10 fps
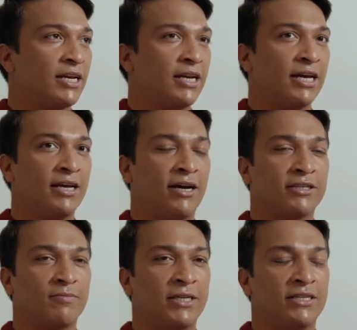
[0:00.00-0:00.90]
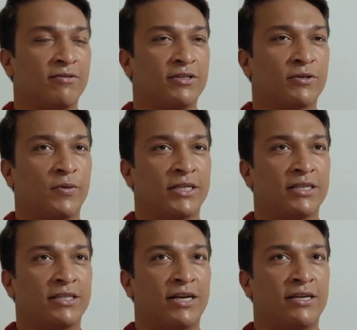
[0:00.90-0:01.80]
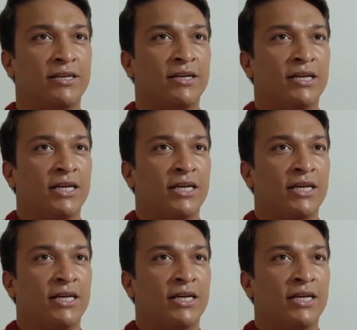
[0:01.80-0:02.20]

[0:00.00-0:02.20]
and I asked myself this question that